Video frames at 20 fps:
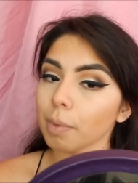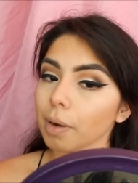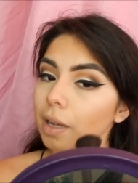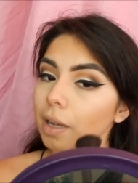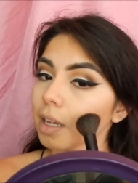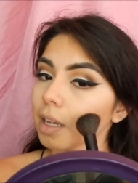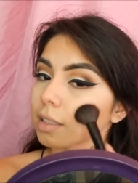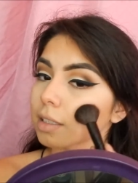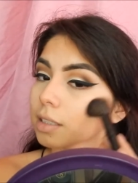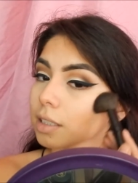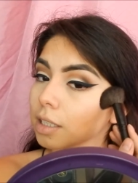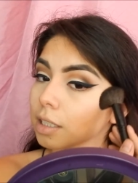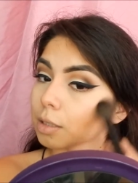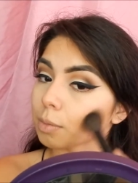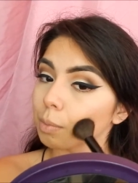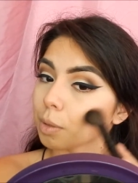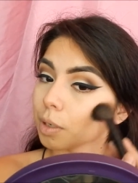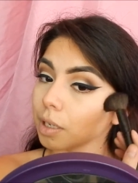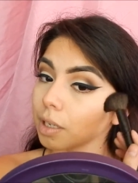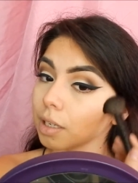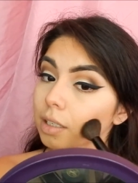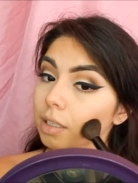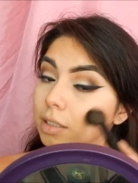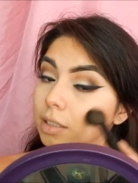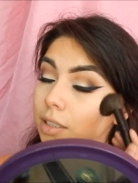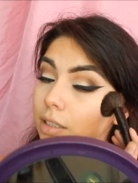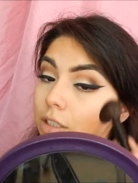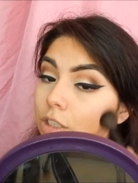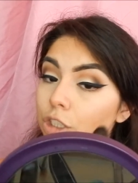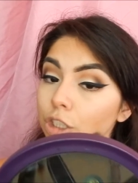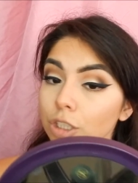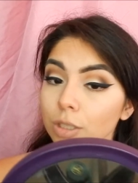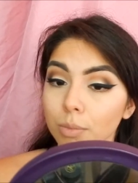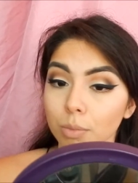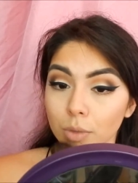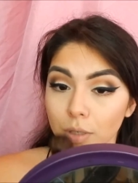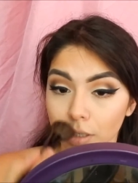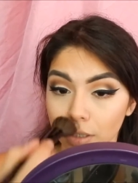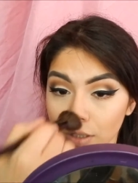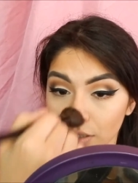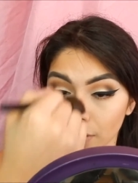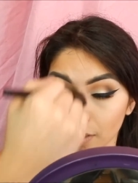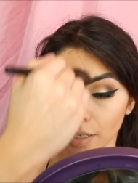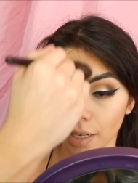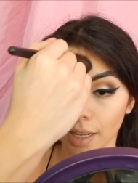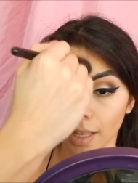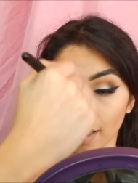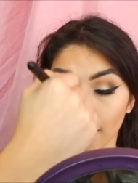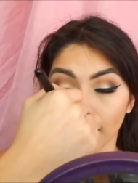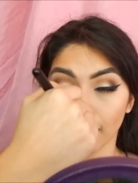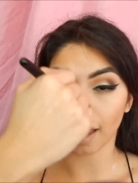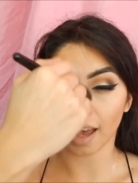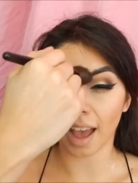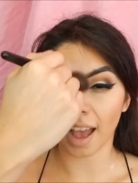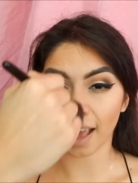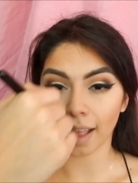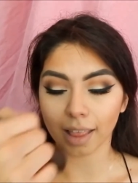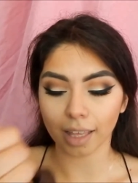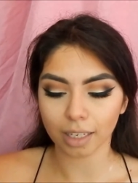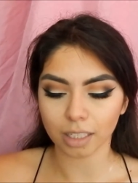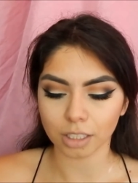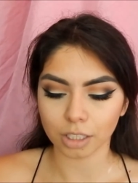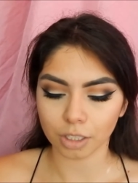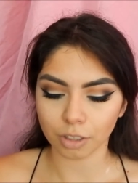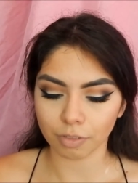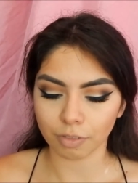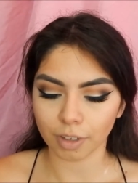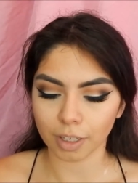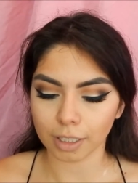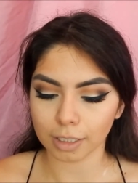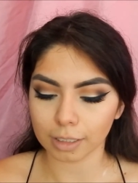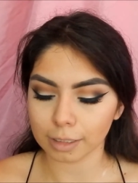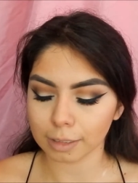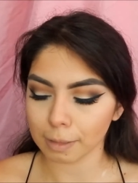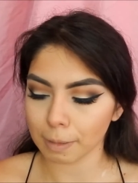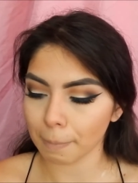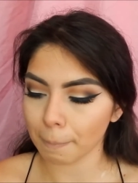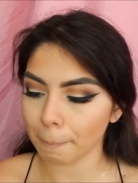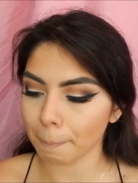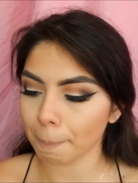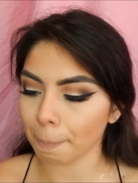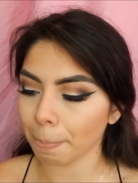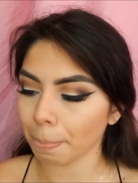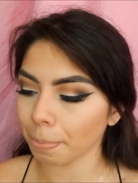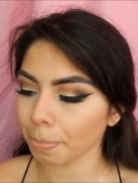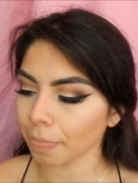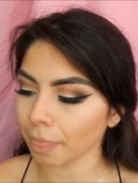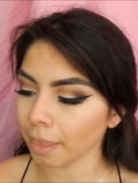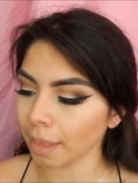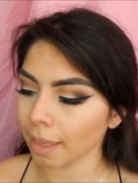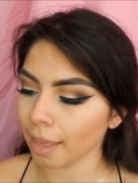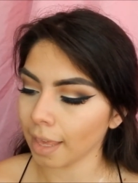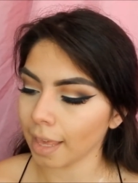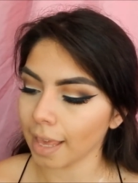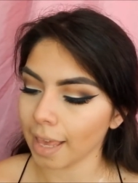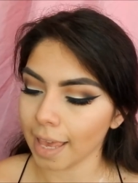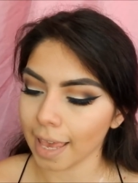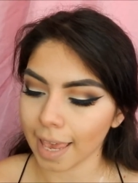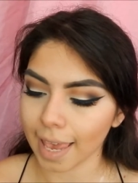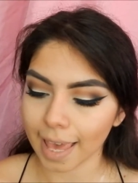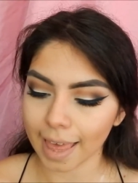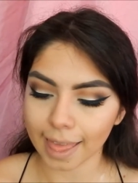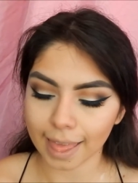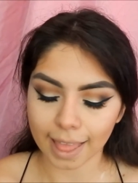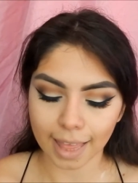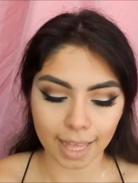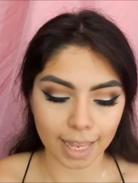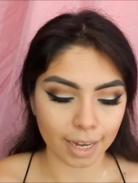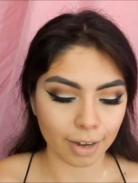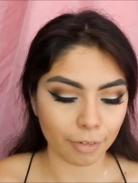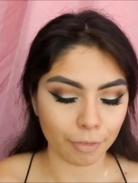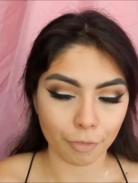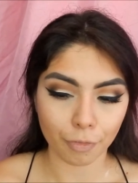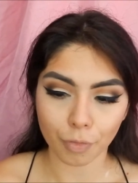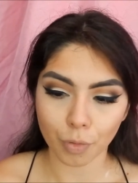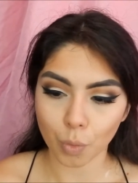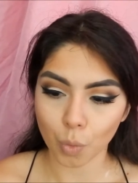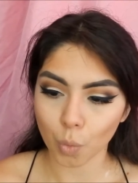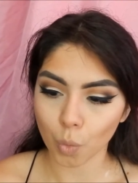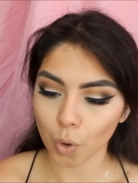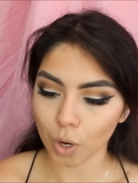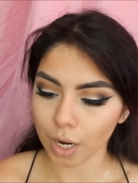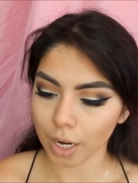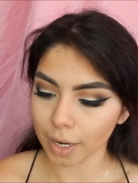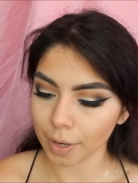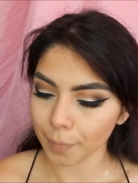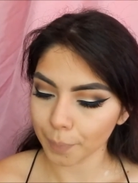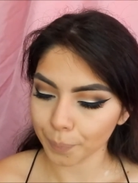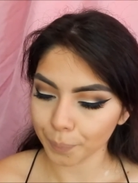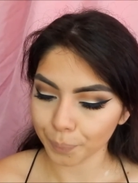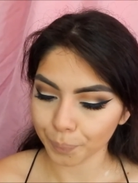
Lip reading: But I guess it is pretty because it's shimmery, so it can add like a highlight to your face. And then for